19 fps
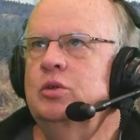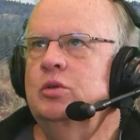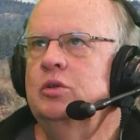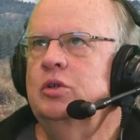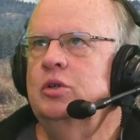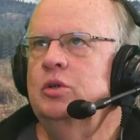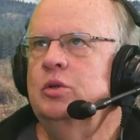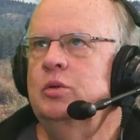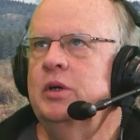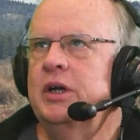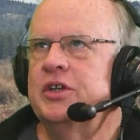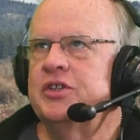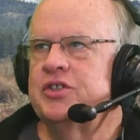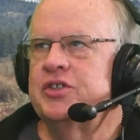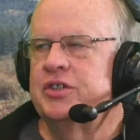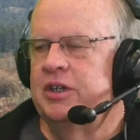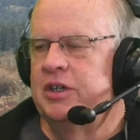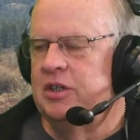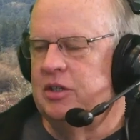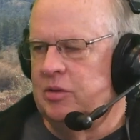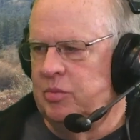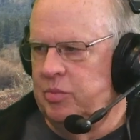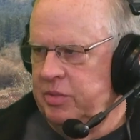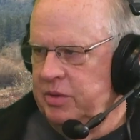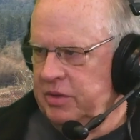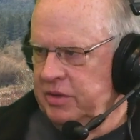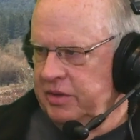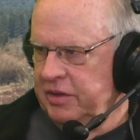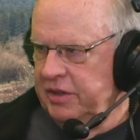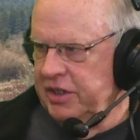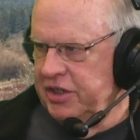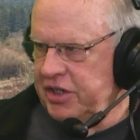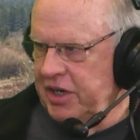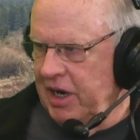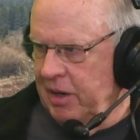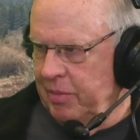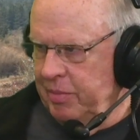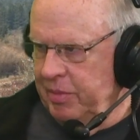who has to help
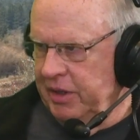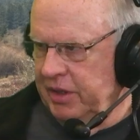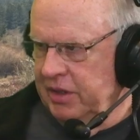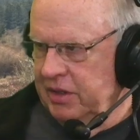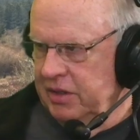this happen?